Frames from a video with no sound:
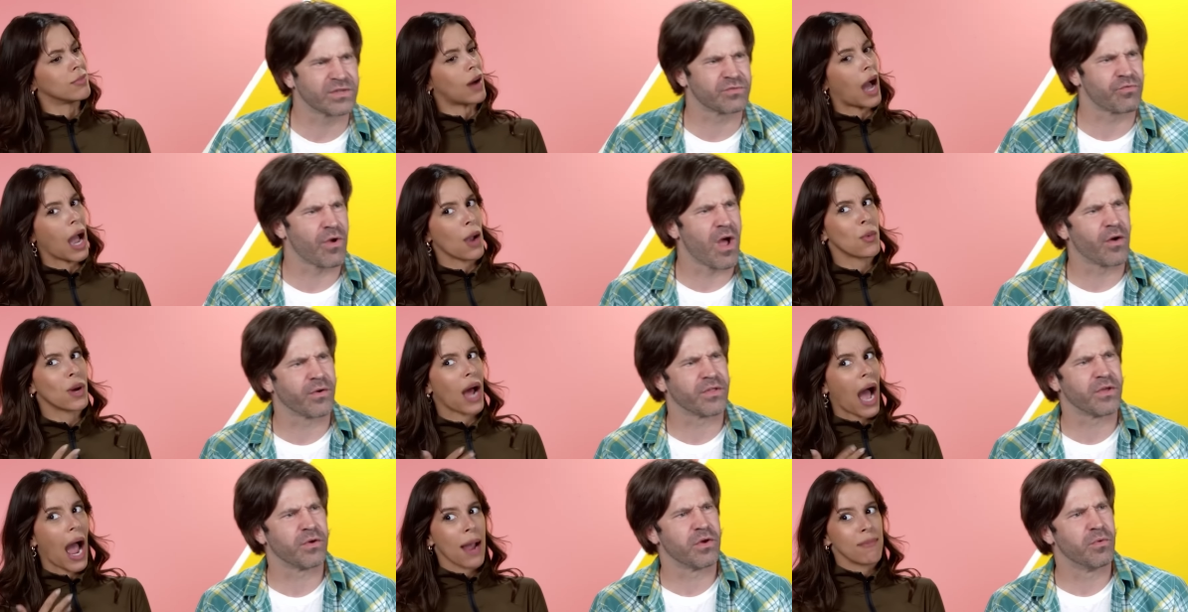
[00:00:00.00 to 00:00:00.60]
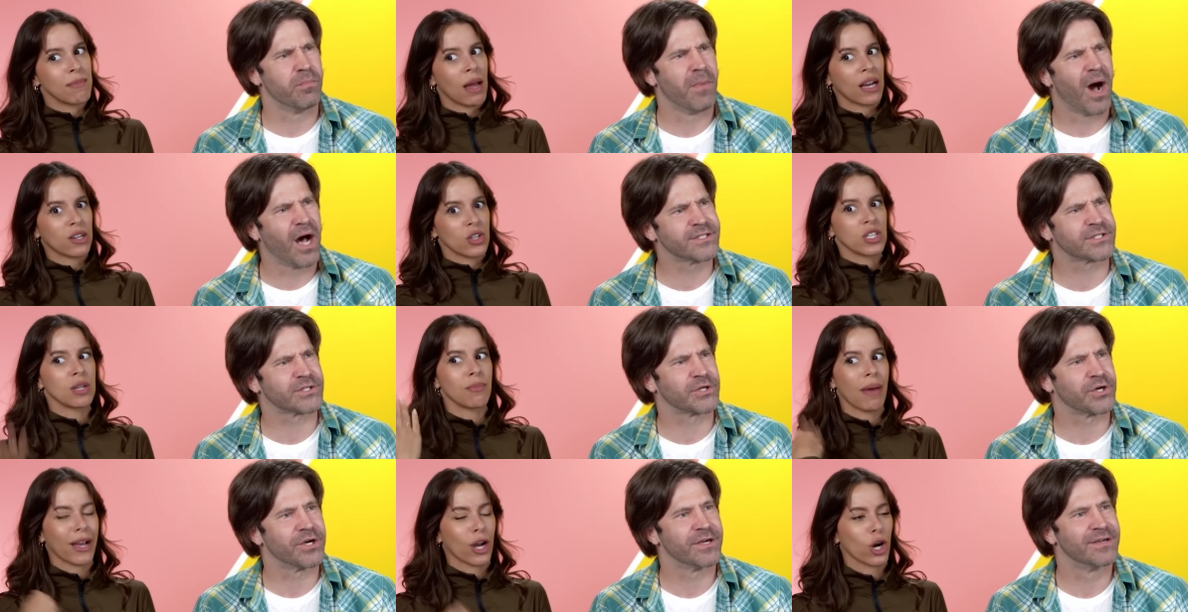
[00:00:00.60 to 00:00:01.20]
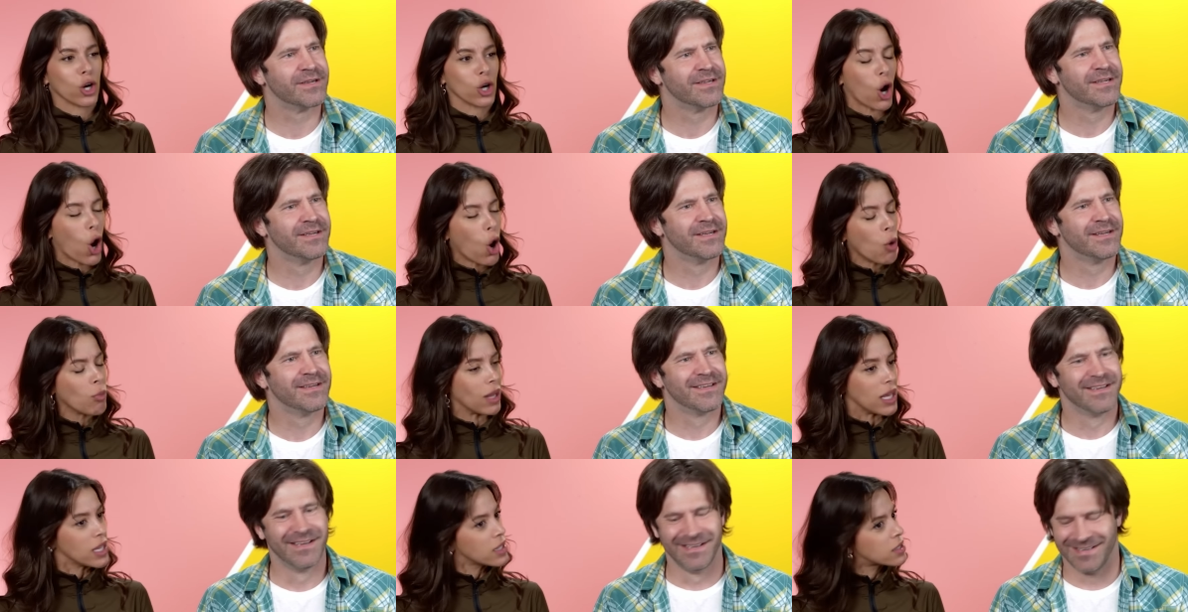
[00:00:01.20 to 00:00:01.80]
Speaker 1: is wrong with you? I'm not going to make her
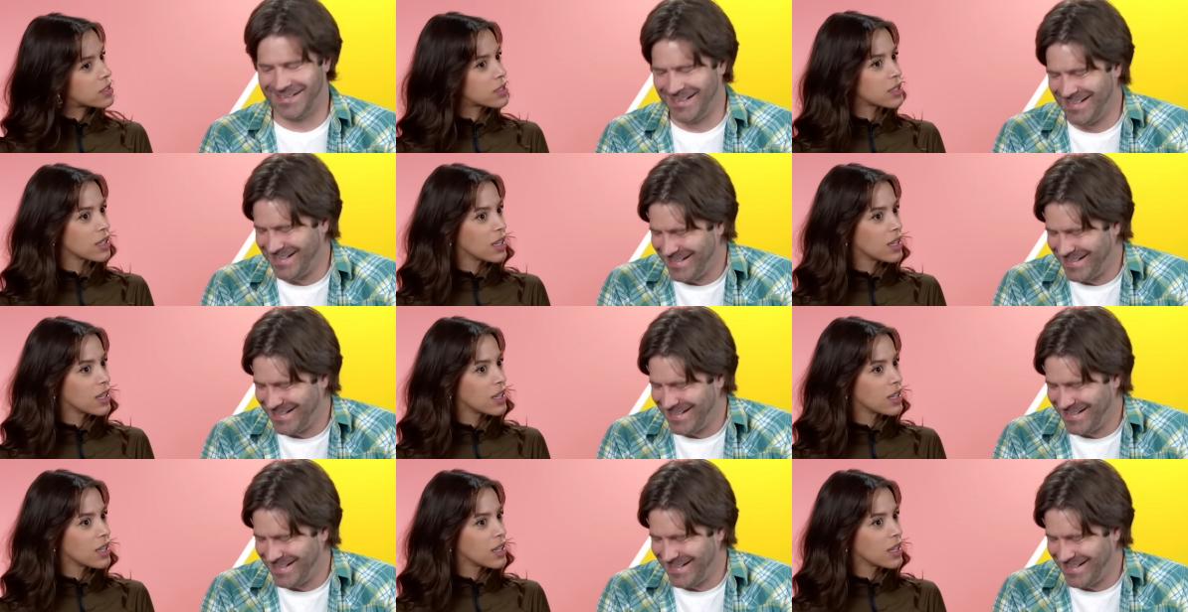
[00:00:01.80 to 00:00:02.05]
homeless.